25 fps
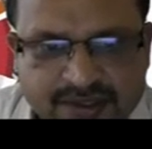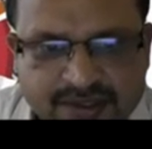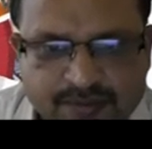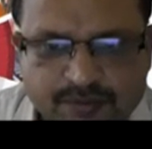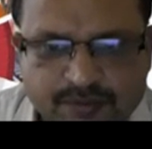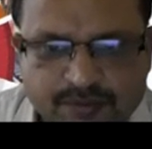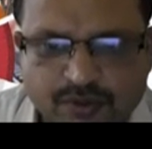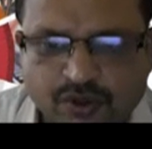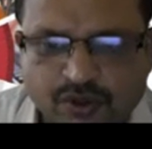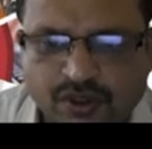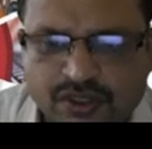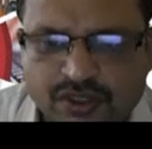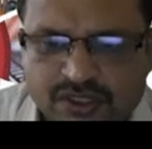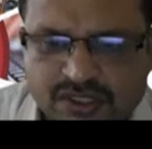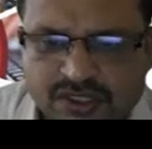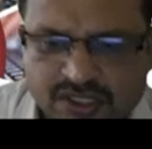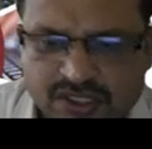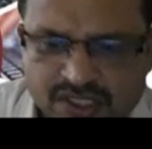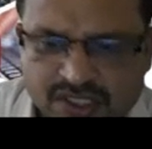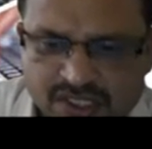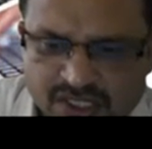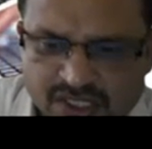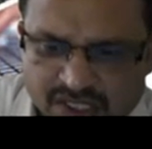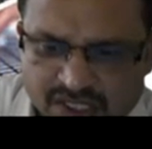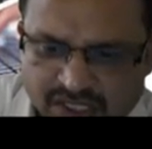because
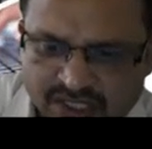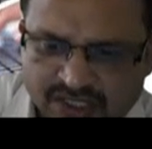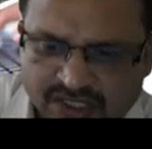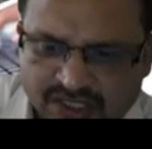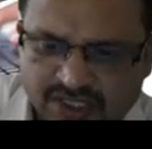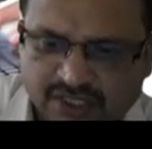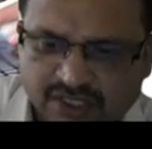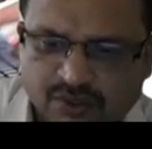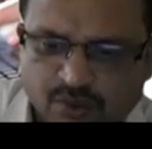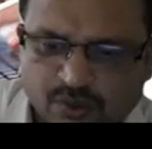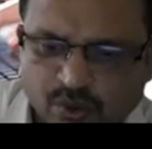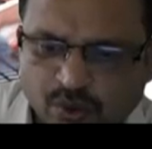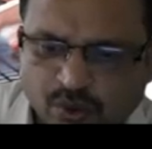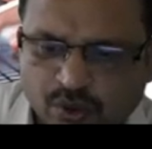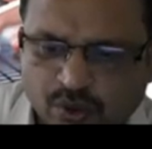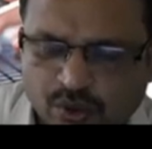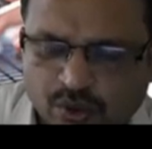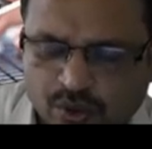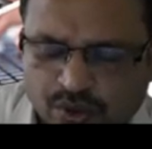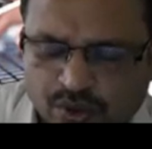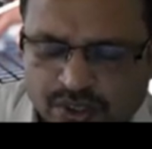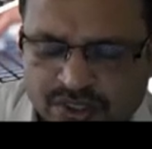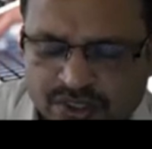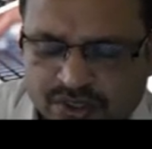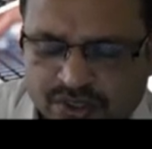that whole
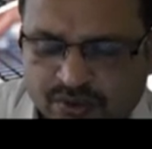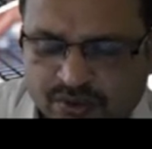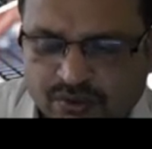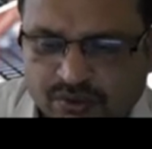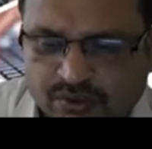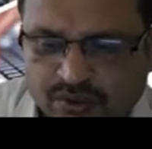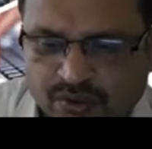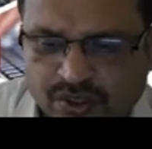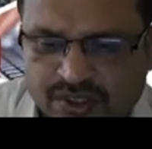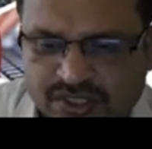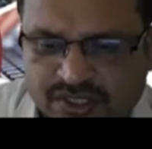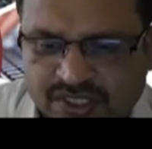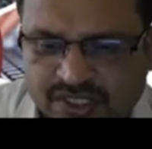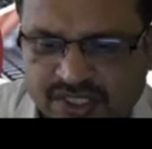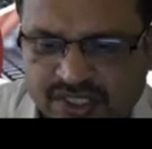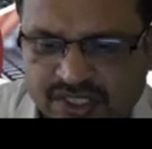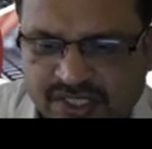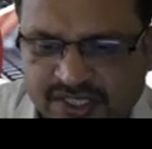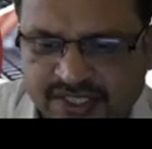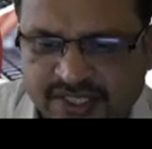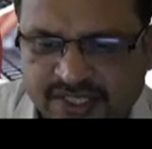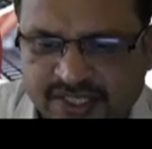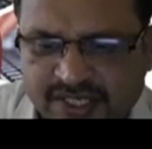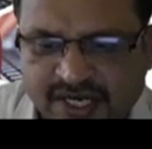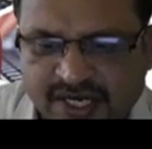load is
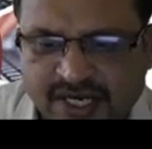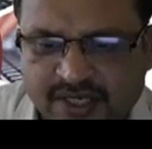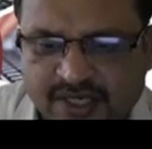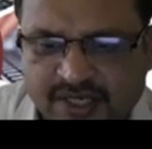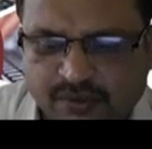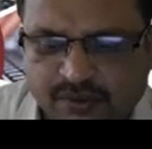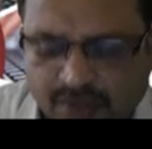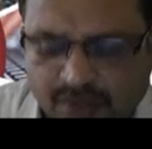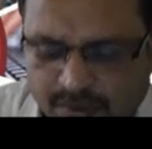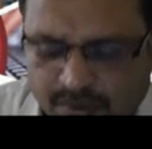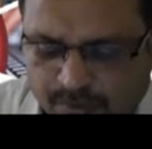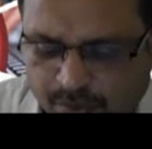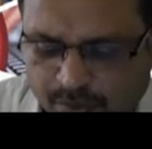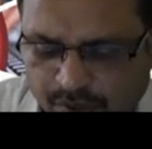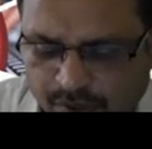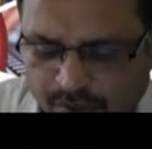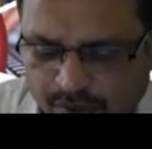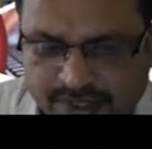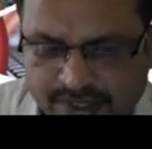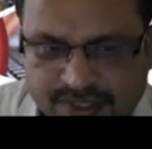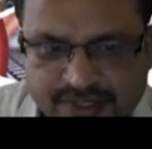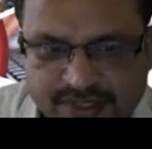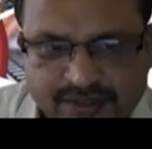concentrated at one point.